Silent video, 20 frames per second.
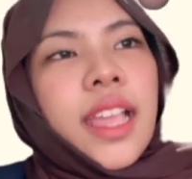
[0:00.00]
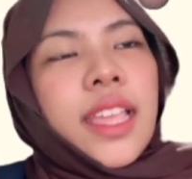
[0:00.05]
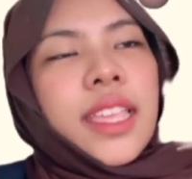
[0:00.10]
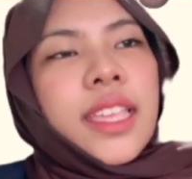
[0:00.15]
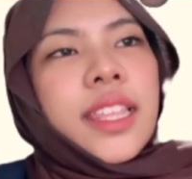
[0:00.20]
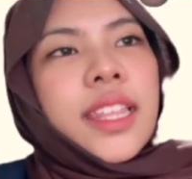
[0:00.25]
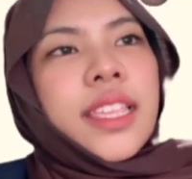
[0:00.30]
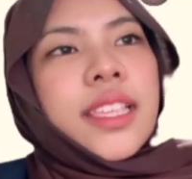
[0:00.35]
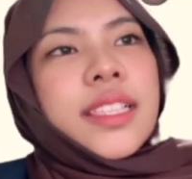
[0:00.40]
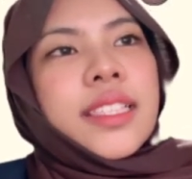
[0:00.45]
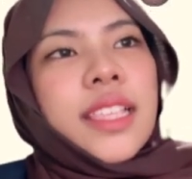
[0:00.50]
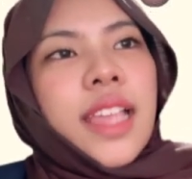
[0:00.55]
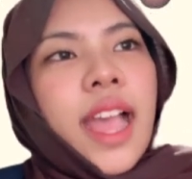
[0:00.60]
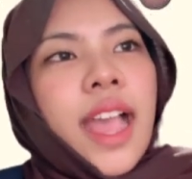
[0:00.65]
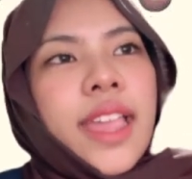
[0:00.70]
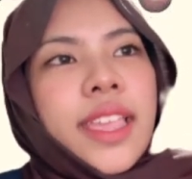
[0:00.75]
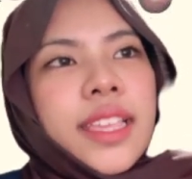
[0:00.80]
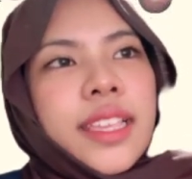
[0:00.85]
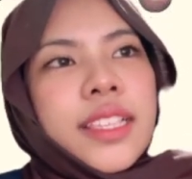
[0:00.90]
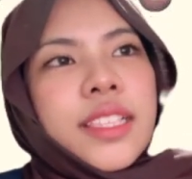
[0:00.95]
It is
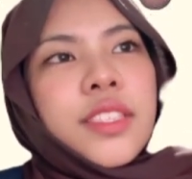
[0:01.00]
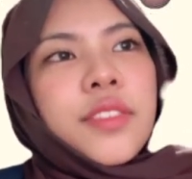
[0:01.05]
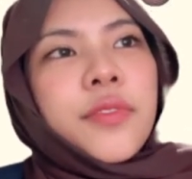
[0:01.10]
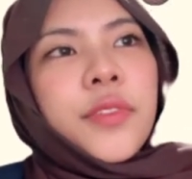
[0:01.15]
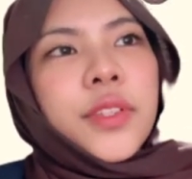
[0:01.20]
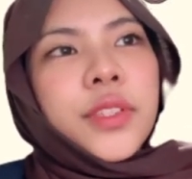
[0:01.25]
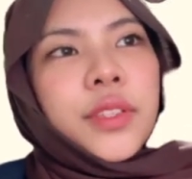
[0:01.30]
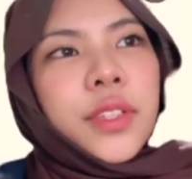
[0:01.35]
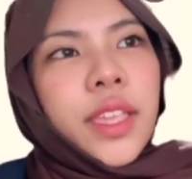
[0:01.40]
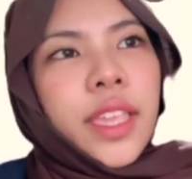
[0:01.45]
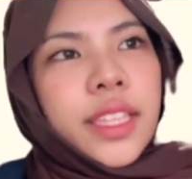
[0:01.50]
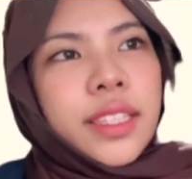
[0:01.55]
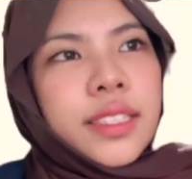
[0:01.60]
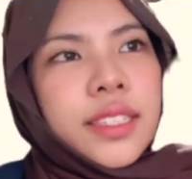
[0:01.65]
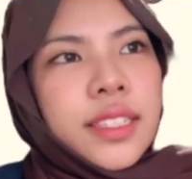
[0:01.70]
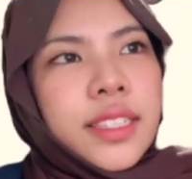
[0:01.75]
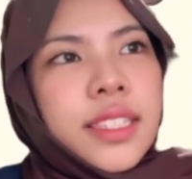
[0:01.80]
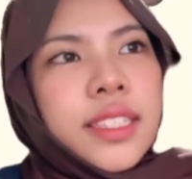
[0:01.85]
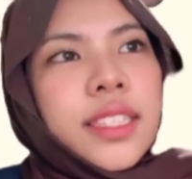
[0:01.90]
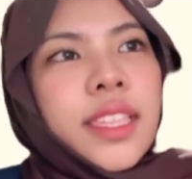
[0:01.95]
highest
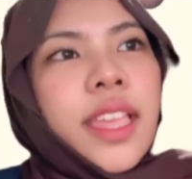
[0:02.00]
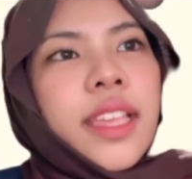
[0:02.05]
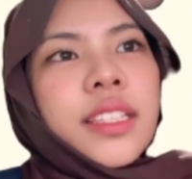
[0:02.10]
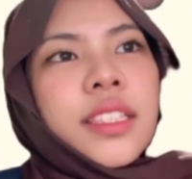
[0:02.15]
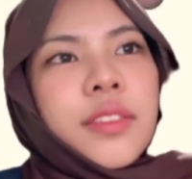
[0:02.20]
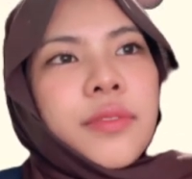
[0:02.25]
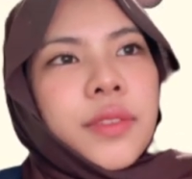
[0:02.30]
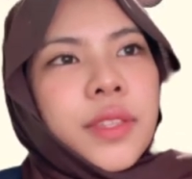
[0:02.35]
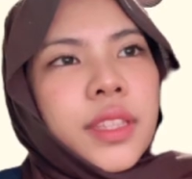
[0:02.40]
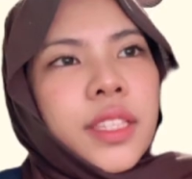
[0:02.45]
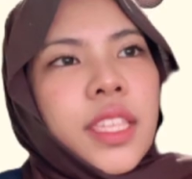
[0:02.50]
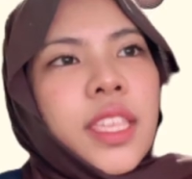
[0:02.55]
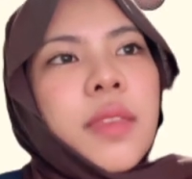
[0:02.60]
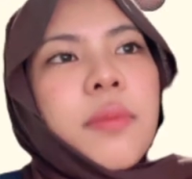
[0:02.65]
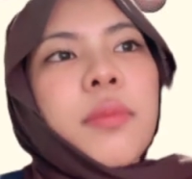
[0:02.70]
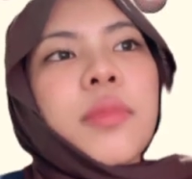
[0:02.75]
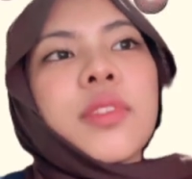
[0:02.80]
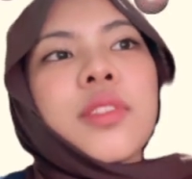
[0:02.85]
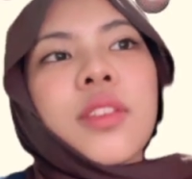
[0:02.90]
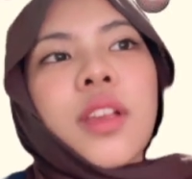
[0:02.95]
photocatalytic activity,
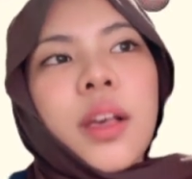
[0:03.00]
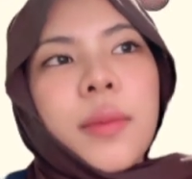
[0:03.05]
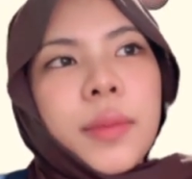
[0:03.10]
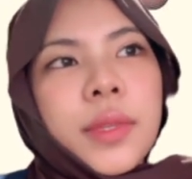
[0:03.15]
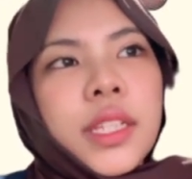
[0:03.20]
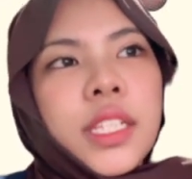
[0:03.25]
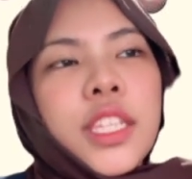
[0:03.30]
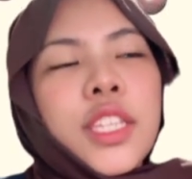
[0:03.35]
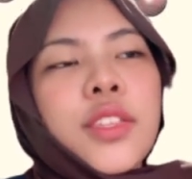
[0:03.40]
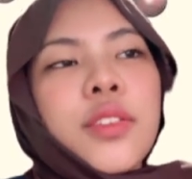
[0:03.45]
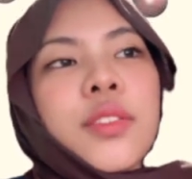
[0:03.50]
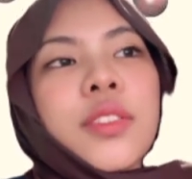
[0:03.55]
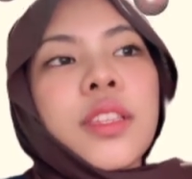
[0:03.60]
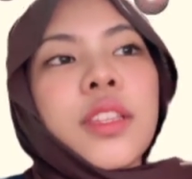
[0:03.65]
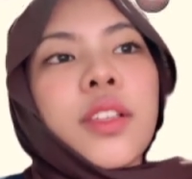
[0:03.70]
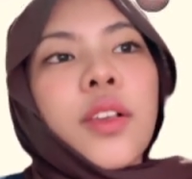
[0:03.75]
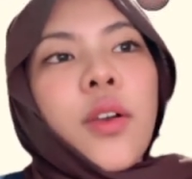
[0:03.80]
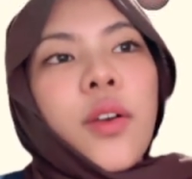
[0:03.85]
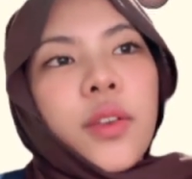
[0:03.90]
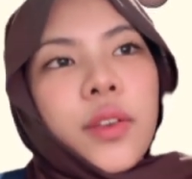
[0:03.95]
most commonly used
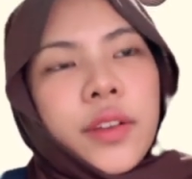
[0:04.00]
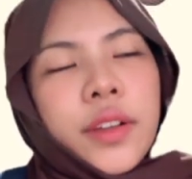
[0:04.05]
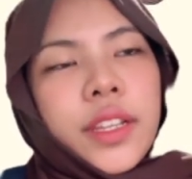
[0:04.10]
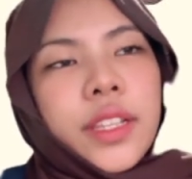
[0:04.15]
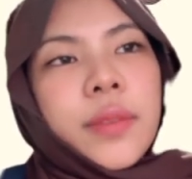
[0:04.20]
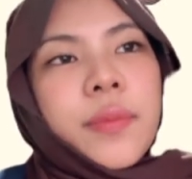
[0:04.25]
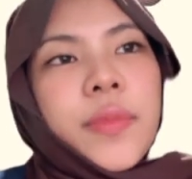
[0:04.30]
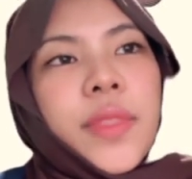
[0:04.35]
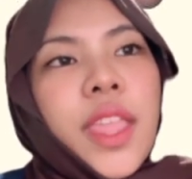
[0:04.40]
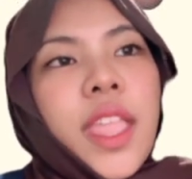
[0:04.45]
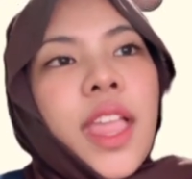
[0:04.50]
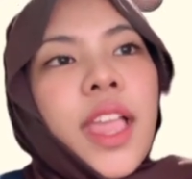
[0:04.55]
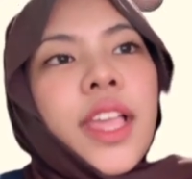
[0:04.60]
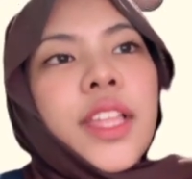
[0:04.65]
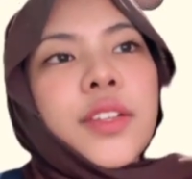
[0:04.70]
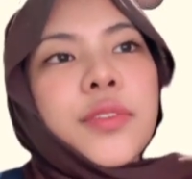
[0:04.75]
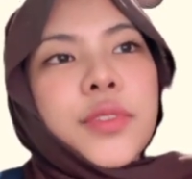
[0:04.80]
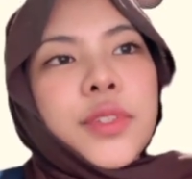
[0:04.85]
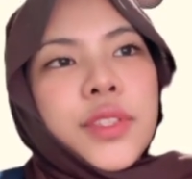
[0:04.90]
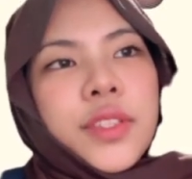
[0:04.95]
in concrete,
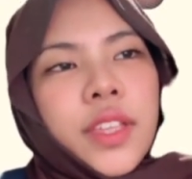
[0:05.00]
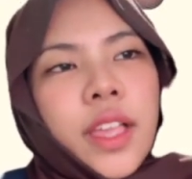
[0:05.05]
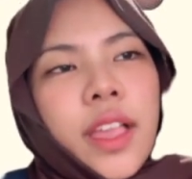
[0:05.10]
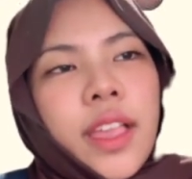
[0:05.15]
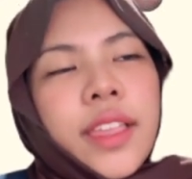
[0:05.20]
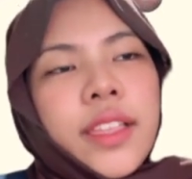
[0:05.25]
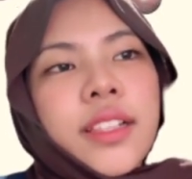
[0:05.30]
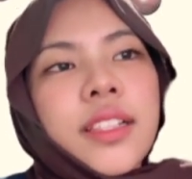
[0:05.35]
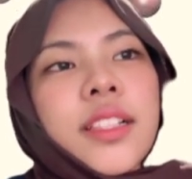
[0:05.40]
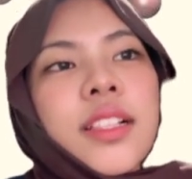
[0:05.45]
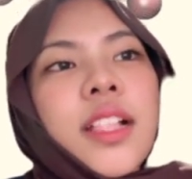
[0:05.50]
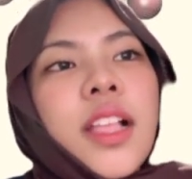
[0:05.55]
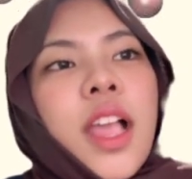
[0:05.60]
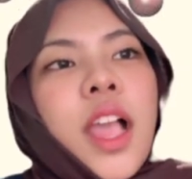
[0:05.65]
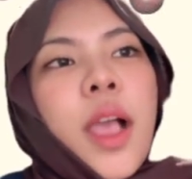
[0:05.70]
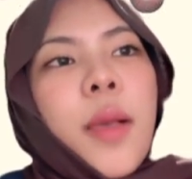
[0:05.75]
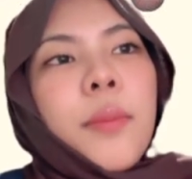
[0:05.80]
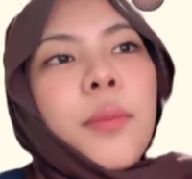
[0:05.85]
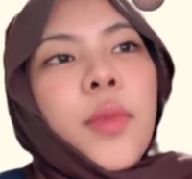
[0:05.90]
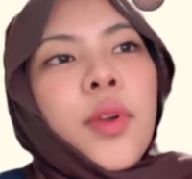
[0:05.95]
and rutile,
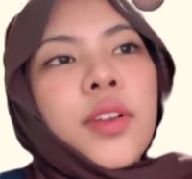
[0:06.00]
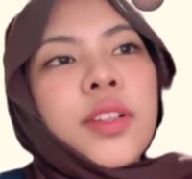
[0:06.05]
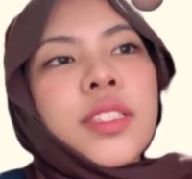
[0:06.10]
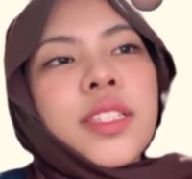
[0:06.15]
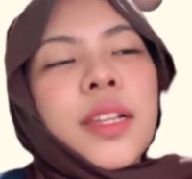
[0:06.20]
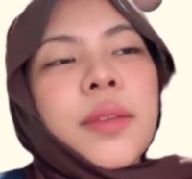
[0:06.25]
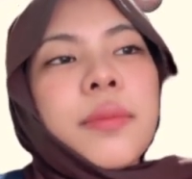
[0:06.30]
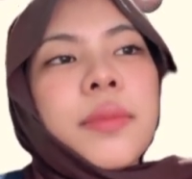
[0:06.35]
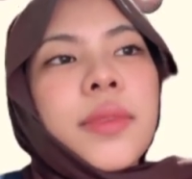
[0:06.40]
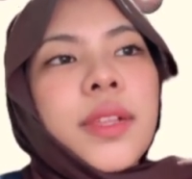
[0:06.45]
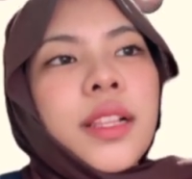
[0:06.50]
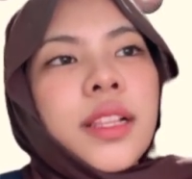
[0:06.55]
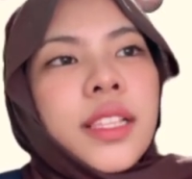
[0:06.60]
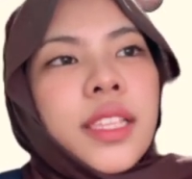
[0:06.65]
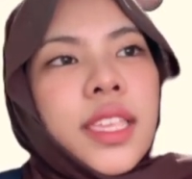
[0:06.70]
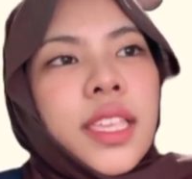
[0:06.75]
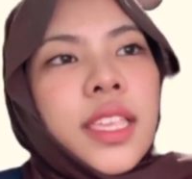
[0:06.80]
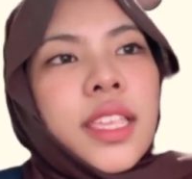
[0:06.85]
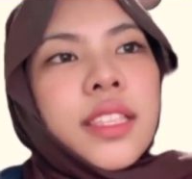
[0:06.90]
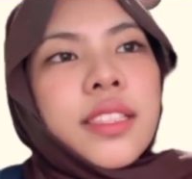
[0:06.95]
more
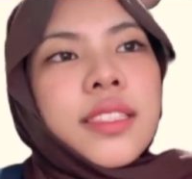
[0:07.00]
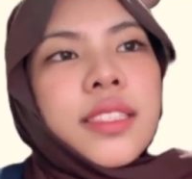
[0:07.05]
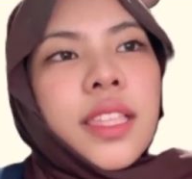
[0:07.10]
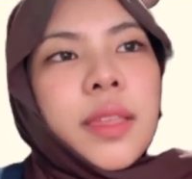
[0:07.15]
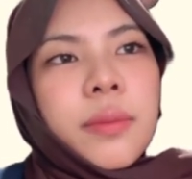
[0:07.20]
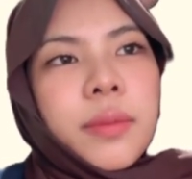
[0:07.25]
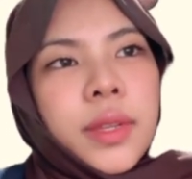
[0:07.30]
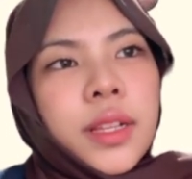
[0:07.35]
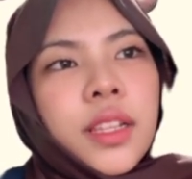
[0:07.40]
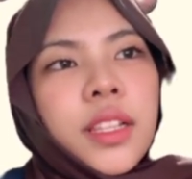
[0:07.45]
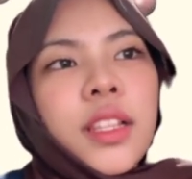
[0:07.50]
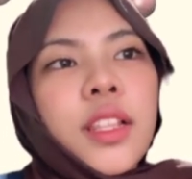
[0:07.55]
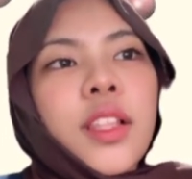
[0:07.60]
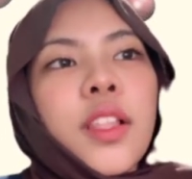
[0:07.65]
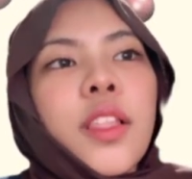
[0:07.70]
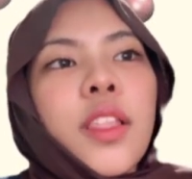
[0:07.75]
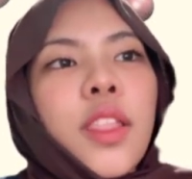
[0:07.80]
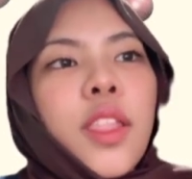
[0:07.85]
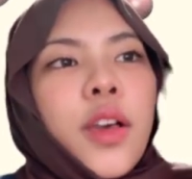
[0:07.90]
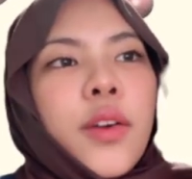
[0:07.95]
thermally stable,
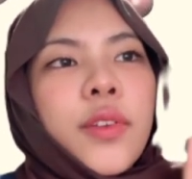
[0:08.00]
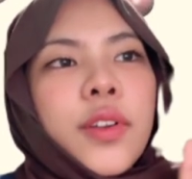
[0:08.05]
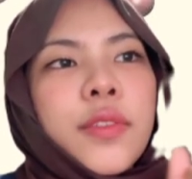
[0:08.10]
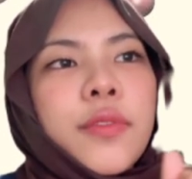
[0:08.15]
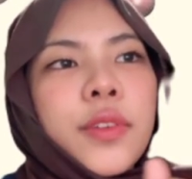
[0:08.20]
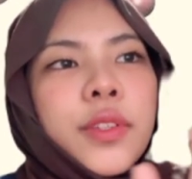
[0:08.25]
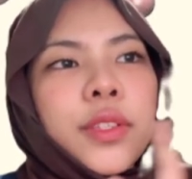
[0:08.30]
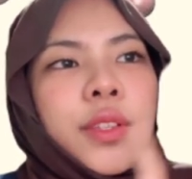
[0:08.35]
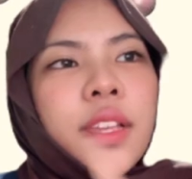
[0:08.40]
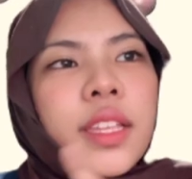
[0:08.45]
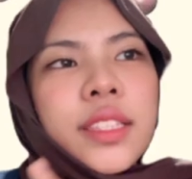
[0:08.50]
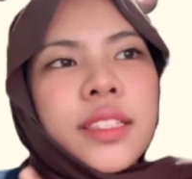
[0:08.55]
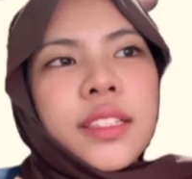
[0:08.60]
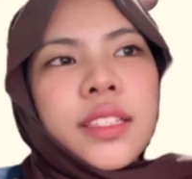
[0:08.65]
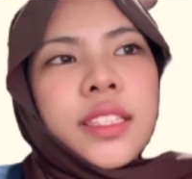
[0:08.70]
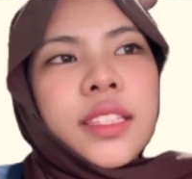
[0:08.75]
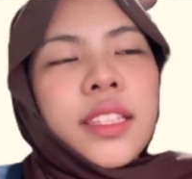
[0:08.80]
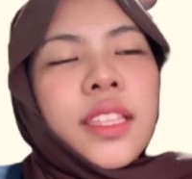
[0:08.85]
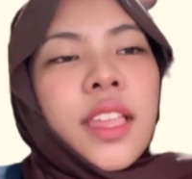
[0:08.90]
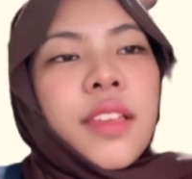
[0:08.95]
lower
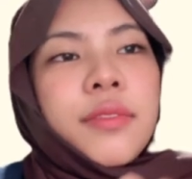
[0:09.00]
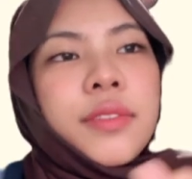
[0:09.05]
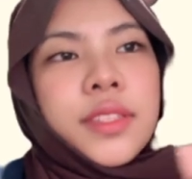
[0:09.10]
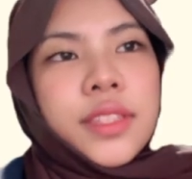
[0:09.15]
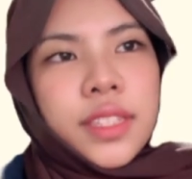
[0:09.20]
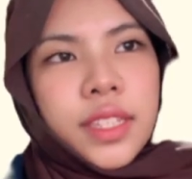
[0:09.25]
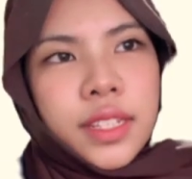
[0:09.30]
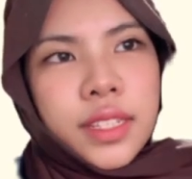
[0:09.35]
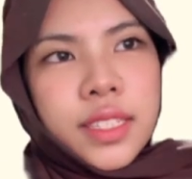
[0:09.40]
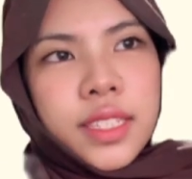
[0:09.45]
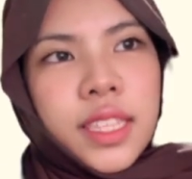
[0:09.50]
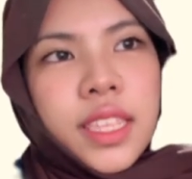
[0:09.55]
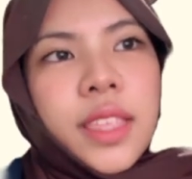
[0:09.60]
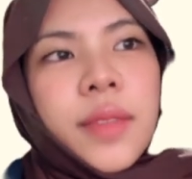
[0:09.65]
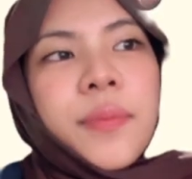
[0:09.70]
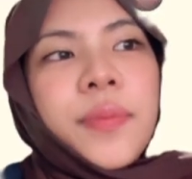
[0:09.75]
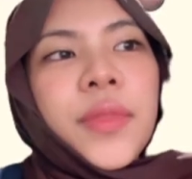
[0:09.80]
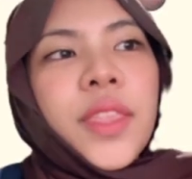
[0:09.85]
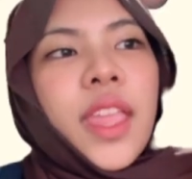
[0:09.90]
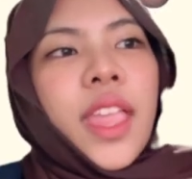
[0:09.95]
photocatalytic efficiency,